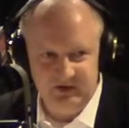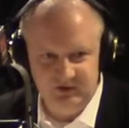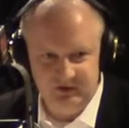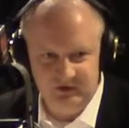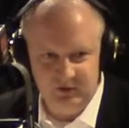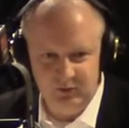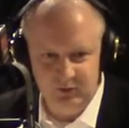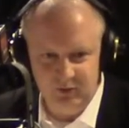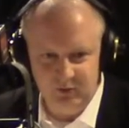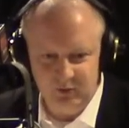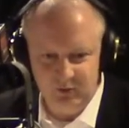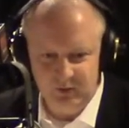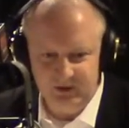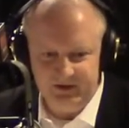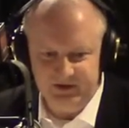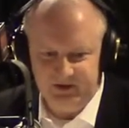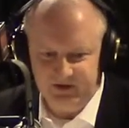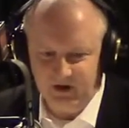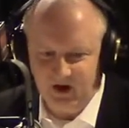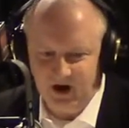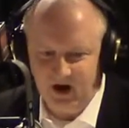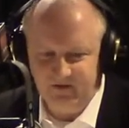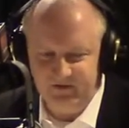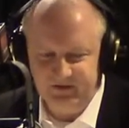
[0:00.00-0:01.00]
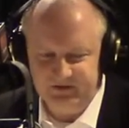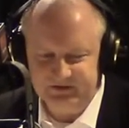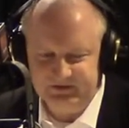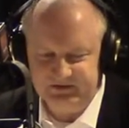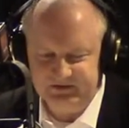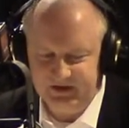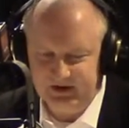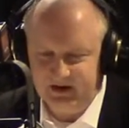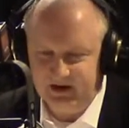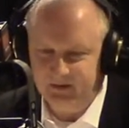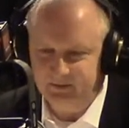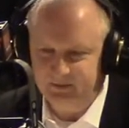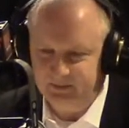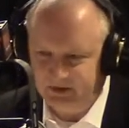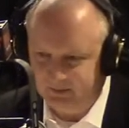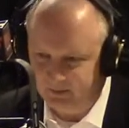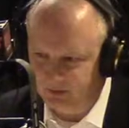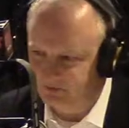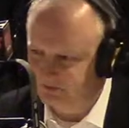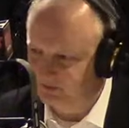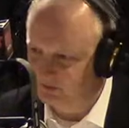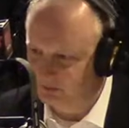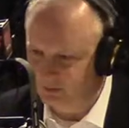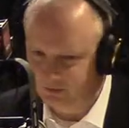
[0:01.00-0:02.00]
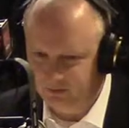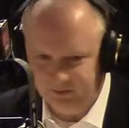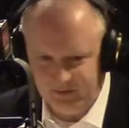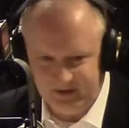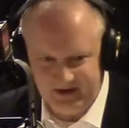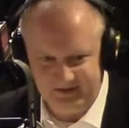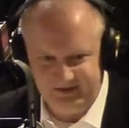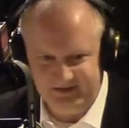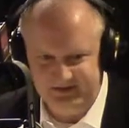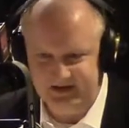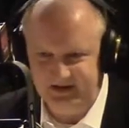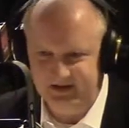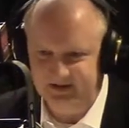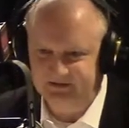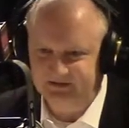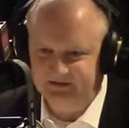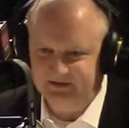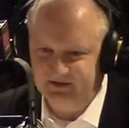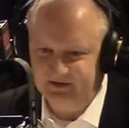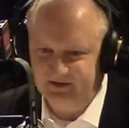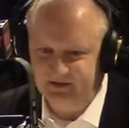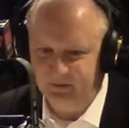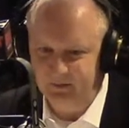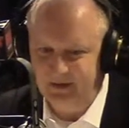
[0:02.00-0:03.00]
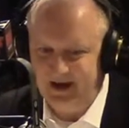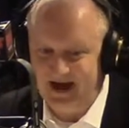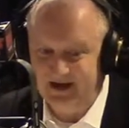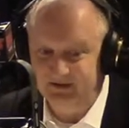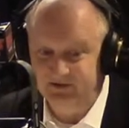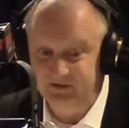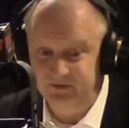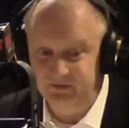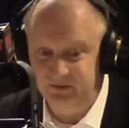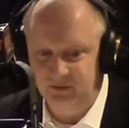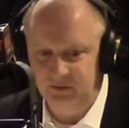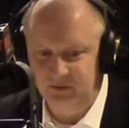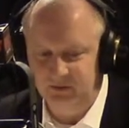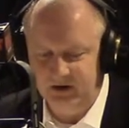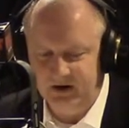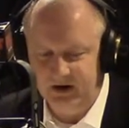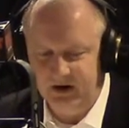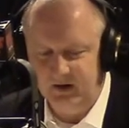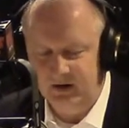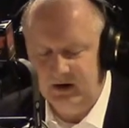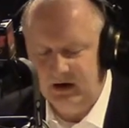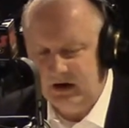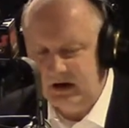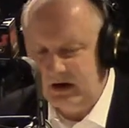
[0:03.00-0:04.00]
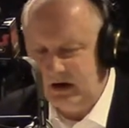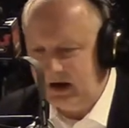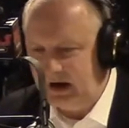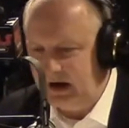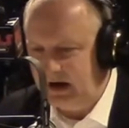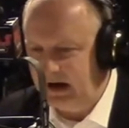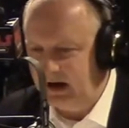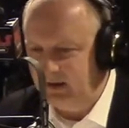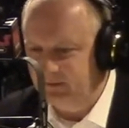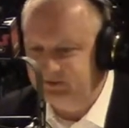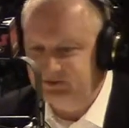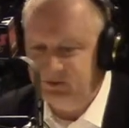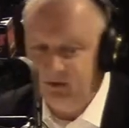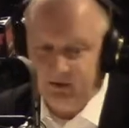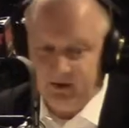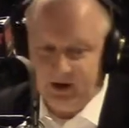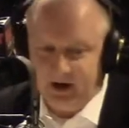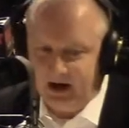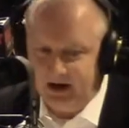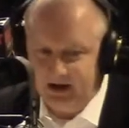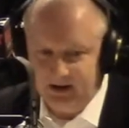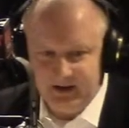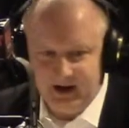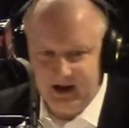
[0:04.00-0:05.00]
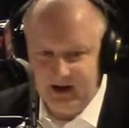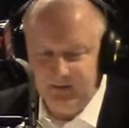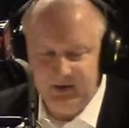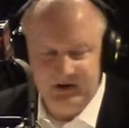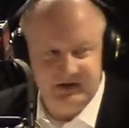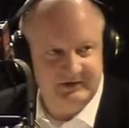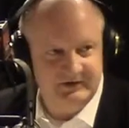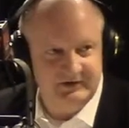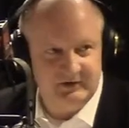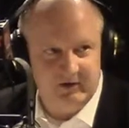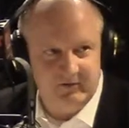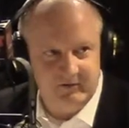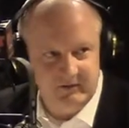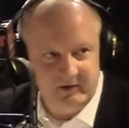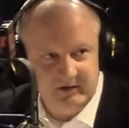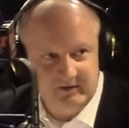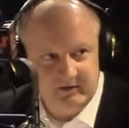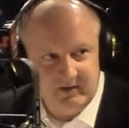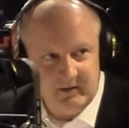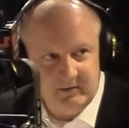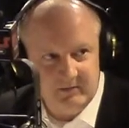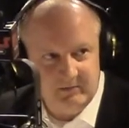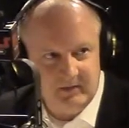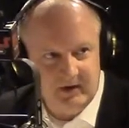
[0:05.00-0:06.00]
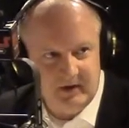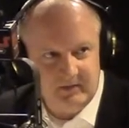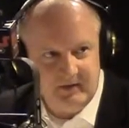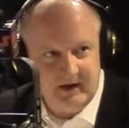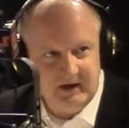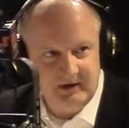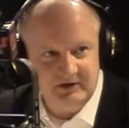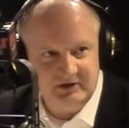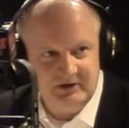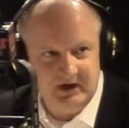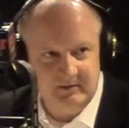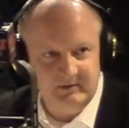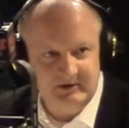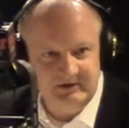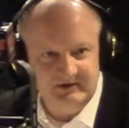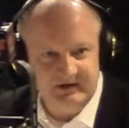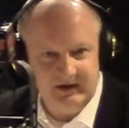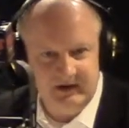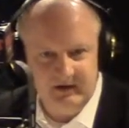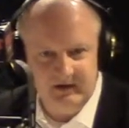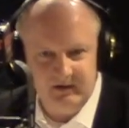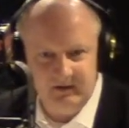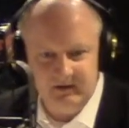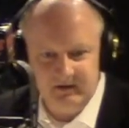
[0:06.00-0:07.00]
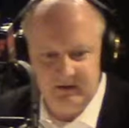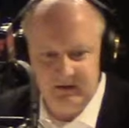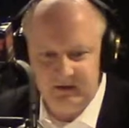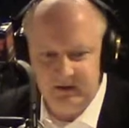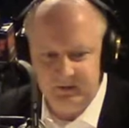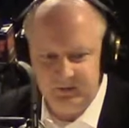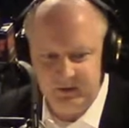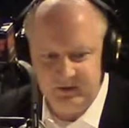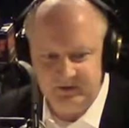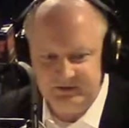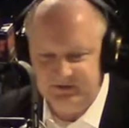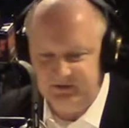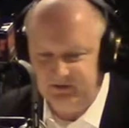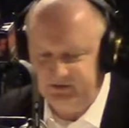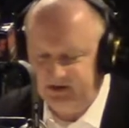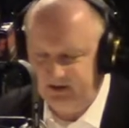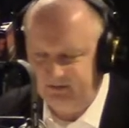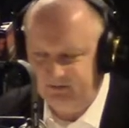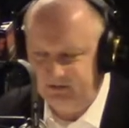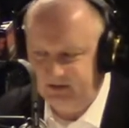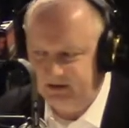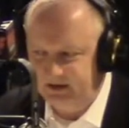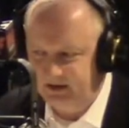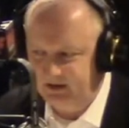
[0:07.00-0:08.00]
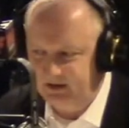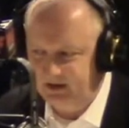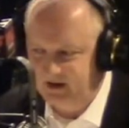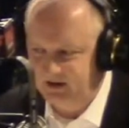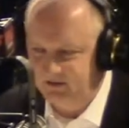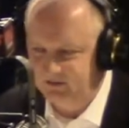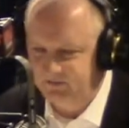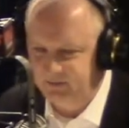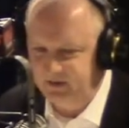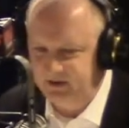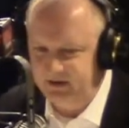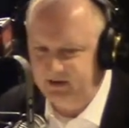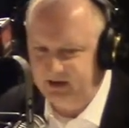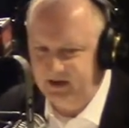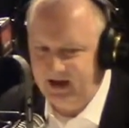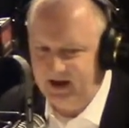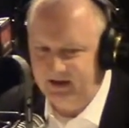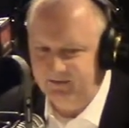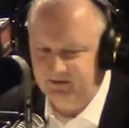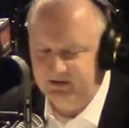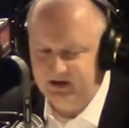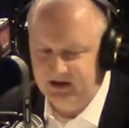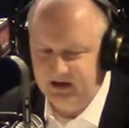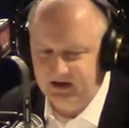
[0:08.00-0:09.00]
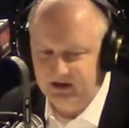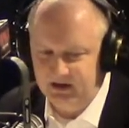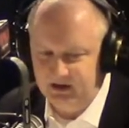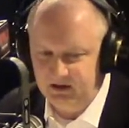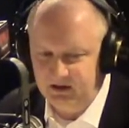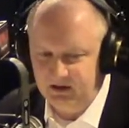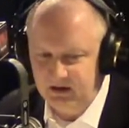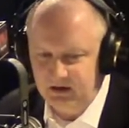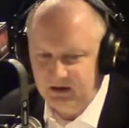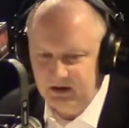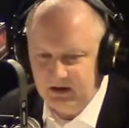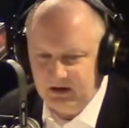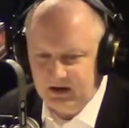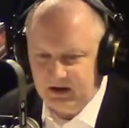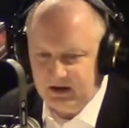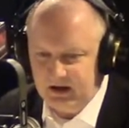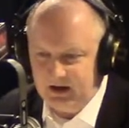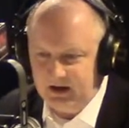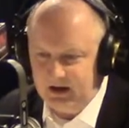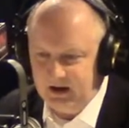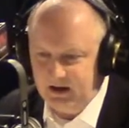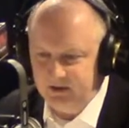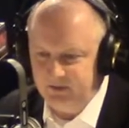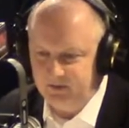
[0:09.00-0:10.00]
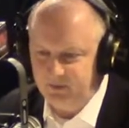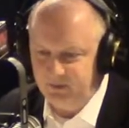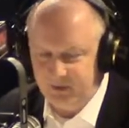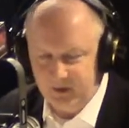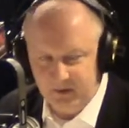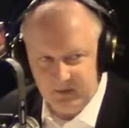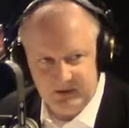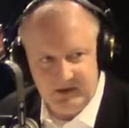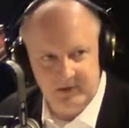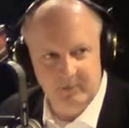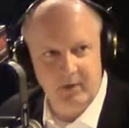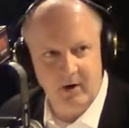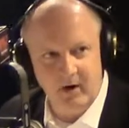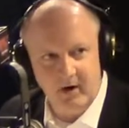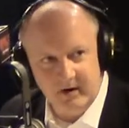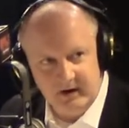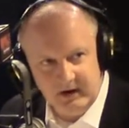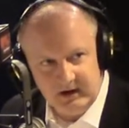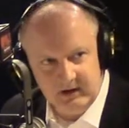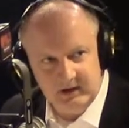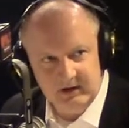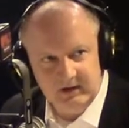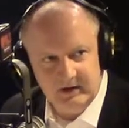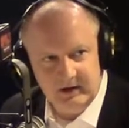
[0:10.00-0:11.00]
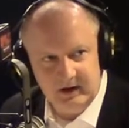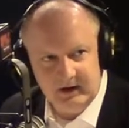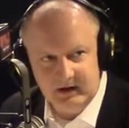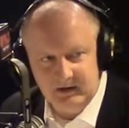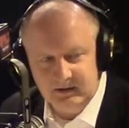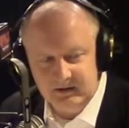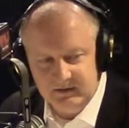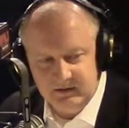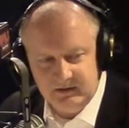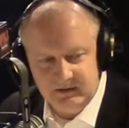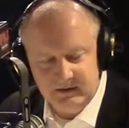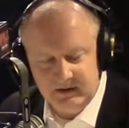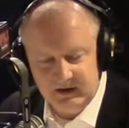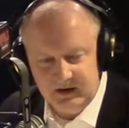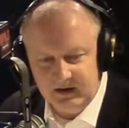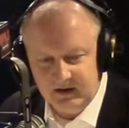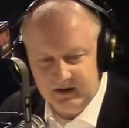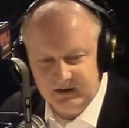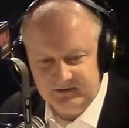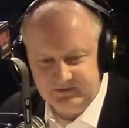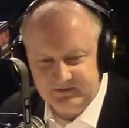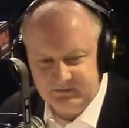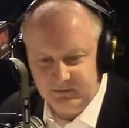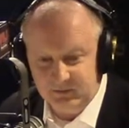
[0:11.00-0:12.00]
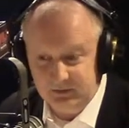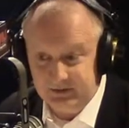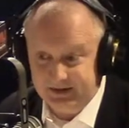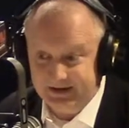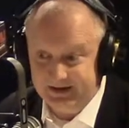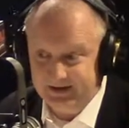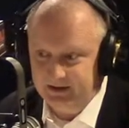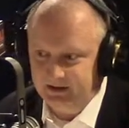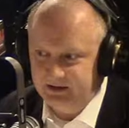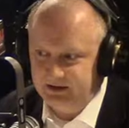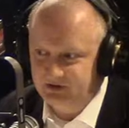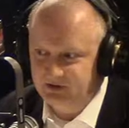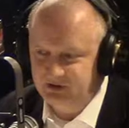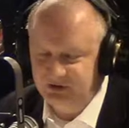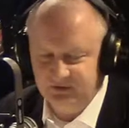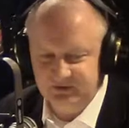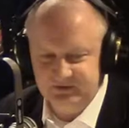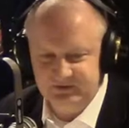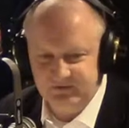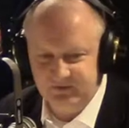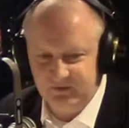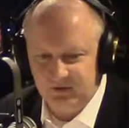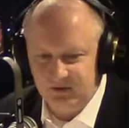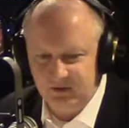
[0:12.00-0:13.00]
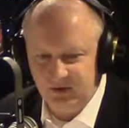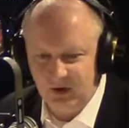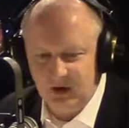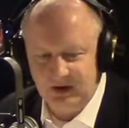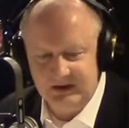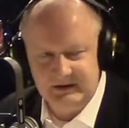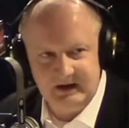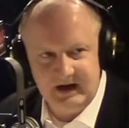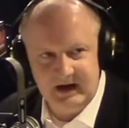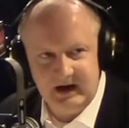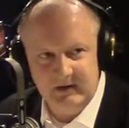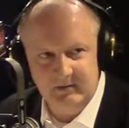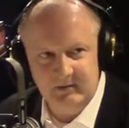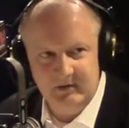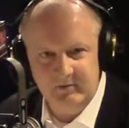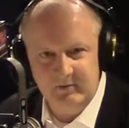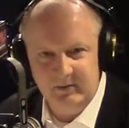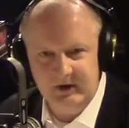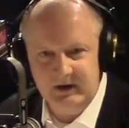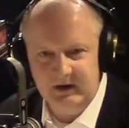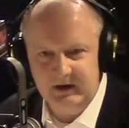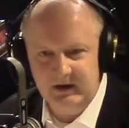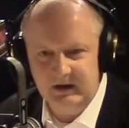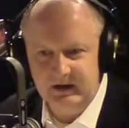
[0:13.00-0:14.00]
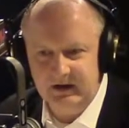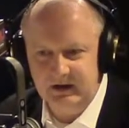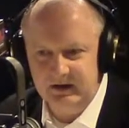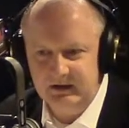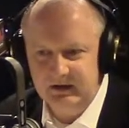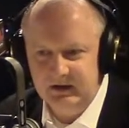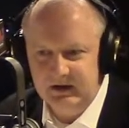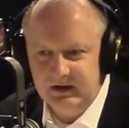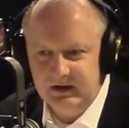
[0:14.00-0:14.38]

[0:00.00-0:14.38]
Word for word: do with the office, uh, people do have a tendency to pass through there. Um, so I, am a conservative. I'm, I'm, not ashamed to say it on, on a personal level. I, have been advocating uh, the Republican Party and, and, and its related issues for a long time. I've been uh,